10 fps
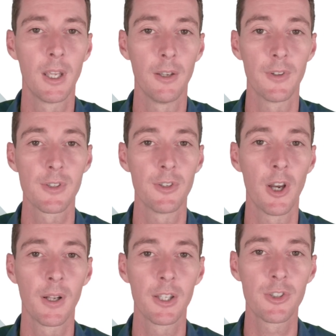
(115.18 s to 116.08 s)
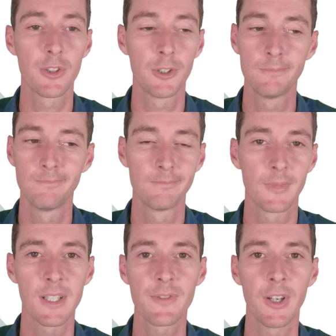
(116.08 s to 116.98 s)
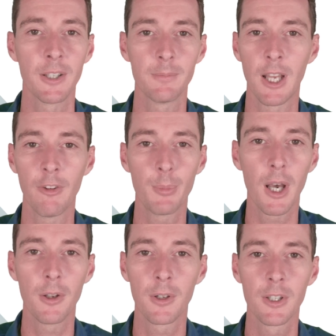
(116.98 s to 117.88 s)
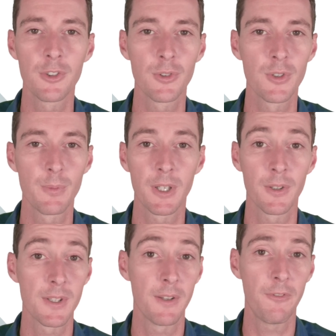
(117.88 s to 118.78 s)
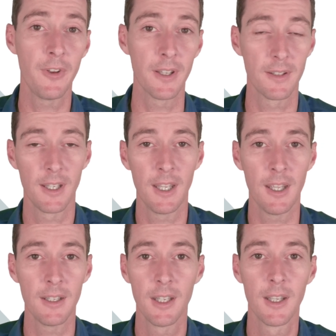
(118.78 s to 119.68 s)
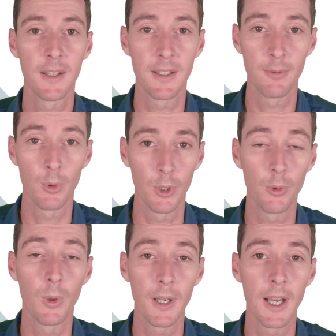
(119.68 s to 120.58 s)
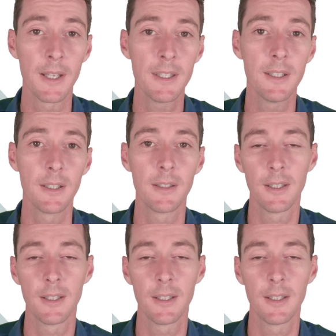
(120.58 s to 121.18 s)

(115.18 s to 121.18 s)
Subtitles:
If it's an ugly shoe, that's fine. I've bought ugly shoes because they fit and they were what I needed.